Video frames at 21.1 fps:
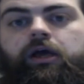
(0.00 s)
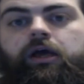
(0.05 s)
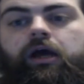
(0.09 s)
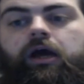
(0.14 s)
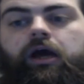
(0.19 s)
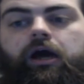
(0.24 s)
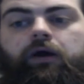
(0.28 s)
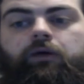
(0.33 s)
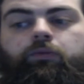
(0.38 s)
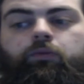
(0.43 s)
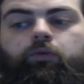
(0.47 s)

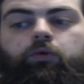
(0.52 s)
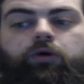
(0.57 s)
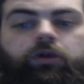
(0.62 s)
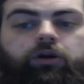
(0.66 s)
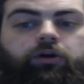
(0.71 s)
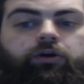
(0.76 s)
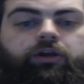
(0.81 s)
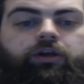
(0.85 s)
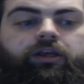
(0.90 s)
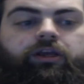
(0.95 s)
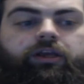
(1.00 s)
What
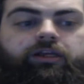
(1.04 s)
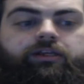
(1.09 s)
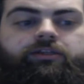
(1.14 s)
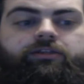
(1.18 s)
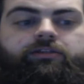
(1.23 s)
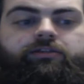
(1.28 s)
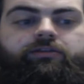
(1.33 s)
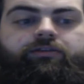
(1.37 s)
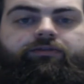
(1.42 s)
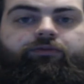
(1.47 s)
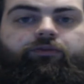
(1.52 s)
lurking
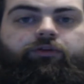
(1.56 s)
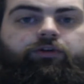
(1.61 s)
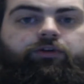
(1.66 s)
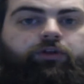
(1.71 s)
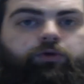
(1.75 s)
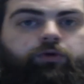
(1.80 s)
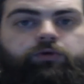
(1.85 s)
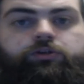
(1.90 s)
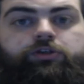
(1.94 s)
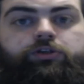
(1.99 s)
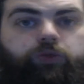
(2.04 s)
is, for
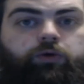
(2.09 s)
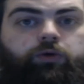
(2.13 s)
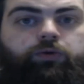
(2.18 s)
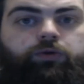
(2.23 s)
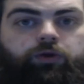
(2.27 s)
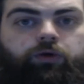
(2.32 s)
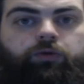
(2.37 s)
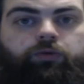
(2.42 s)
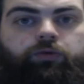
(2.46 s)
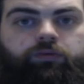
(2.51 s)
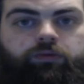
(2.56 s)
those who don't
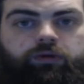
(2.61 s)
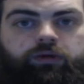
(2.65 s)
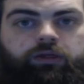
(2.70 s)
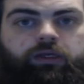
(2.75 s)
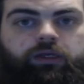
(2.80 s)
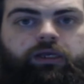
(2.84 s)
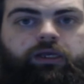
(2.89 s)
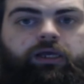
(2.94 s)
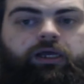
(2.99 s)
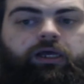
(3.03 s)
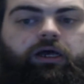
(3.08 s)
know,
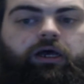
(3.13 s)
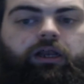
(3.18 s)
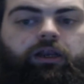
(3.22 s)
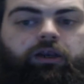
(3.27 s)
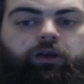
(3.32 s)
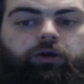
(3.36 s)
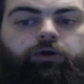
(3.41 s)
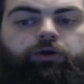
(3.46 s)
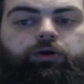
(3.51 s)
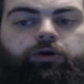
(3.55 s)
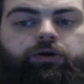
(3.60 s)
a
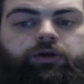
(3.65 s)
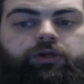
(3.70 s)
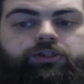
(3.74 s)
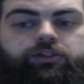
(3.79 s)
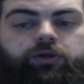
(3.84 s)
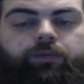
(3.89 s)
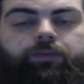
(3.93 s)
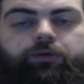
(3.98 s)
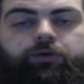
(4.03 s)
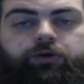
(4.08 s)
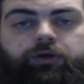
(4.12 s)
lurker is
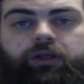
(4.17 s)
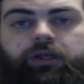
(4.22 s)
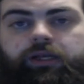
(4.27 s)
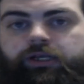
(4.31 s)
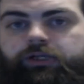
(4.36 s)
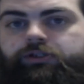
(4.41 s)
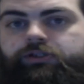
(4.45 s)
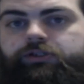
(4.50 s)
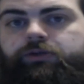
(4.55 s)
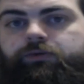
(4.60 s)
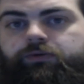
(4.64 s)
someone who
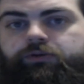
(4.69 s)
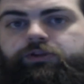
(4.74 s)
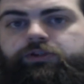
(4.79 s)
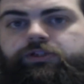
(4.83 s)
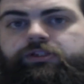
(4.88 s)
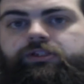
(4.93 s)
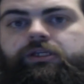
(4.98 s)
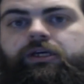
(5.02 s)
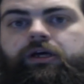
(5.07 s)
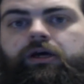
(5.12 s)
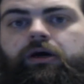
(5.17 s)
literally will just
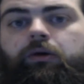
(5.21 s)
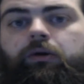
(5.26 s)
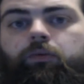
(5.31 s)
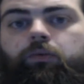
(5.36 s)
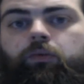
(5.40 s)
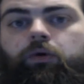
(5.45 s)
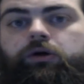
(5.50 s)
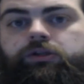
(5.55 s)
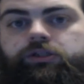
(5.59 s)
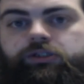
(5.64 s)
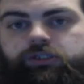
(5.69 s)
sit and
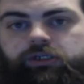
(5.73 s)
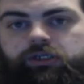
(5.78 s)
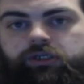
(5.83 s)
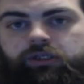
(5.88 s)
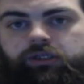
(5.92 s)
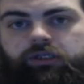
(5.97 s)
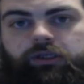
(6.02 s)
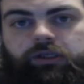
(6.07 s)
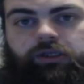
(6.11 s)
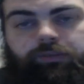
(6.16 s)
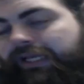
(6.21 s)
watch.
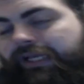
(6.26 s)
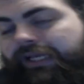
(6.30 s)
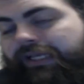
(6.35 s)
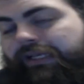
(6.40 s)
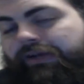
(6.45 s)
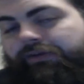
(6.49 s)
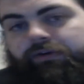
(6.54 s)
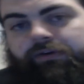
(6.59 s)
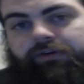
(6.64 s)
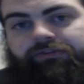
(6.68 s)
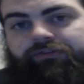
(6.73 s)
They may
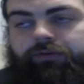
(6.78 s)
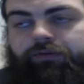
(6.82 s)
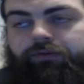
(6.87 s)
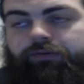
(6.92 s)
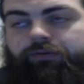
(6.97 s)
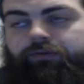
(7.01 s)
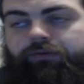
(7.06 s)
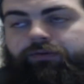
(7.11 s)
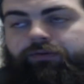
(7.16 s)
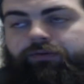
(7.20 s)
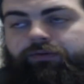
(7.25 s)
never ever
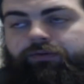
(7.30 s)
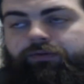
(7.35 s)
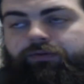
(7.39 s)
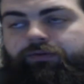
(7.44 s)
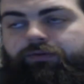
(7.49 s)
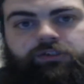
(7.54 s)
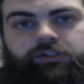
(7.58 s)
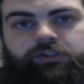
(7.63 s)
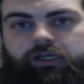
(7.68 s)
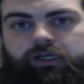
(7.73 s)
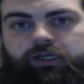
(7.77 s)
post in
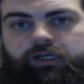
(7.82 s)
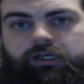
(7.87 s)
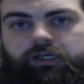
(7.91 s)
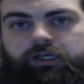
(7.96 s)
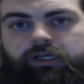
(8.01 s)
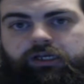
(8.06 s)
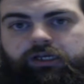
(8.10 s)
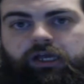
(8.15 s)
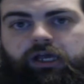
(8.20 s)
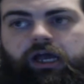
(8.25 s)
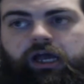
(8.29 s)
chat,
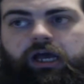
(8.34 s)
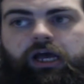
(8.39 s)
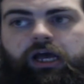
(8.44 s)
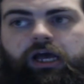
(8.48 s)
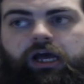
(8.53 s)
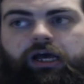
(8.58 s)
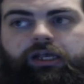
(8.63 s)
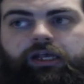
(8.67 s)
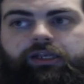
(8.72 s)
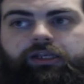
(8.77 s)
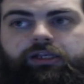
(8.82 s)

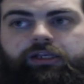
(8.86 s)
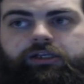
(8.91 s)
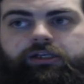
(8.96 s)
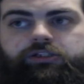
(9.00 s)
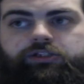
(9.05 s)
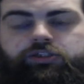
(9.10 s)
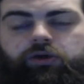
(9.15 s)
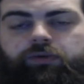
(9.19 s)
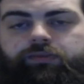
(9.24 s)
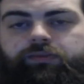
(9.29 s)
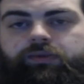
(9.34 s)
and
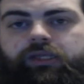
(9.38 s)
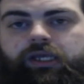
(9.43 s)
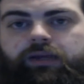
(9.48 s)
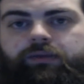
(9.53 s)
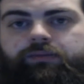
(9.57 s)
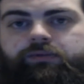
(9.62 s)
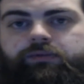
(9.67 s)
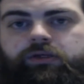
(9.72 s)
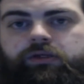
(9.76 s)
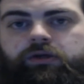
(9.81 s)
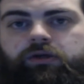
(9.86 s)

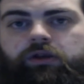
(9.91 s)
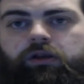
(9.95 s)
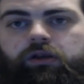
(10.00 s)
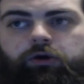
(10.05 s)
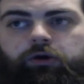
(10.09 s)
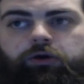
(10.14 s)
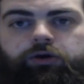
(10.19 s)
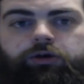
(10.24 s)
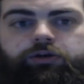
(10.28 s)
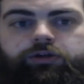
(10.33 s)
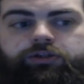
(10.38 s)
sometimes
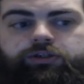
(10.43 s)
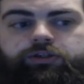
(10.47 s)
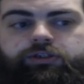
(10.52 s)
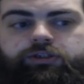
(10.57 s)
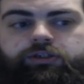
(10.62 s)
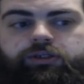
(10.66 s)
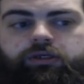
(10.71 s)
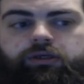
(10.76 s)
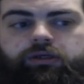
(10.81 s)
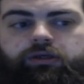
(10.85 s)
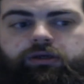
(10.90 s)
lurkers
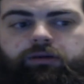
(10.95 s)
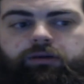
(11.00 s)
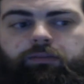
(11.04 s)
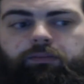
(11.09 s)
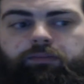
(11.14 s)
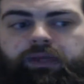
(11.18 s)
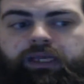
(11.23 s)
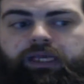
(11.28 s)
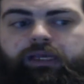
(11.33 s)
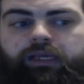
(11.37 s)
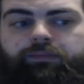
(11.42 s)

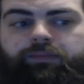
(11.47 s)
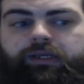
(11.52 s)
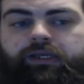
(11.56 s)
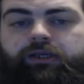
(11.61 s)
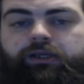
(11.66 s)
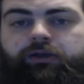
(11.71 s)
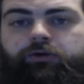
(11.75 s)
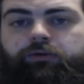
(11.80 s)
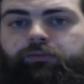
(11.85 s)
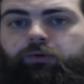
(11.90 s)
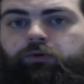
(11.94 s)
may be
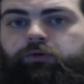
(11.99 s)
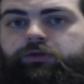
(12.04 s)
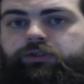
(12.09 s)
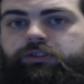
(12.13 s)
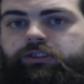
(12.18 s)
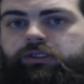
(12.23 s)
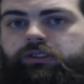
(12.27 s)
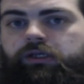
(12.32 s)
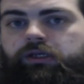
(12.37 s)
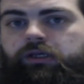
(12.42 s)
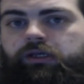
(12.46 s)
your
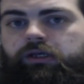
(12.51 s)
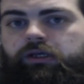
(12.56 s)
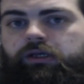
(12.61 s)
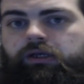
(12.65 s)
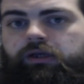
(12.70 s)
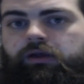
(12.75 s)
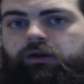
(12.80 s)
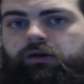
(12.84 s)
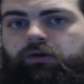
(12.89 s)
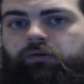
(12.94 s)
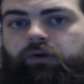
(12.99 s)
most
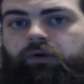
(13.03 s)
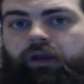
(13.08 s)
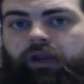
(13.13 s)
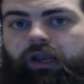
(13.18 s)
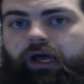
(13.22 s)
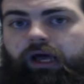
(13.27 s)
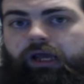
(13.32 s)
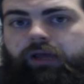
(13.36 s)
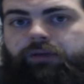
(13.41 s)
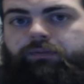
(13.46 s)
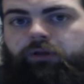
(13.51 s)

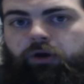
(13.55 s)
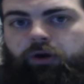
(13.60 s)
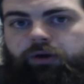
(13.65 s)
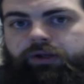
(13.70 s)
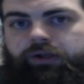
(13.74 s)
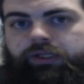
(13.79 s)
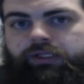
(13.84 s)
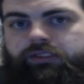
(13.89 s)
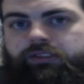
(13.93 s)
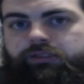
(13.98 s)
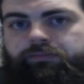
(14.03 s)
reliable
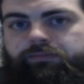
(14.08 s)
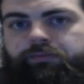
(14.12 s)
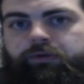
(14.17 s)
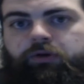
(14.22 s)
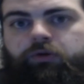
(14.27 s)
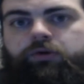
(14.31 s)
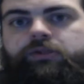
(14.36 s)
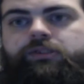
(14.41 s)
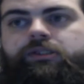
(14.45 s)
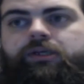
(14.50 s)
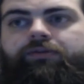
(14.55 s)
audience,
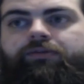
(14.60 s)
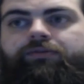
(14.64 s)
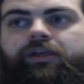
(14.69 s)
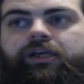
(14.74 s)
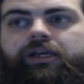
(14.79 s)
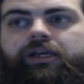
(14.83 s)
because if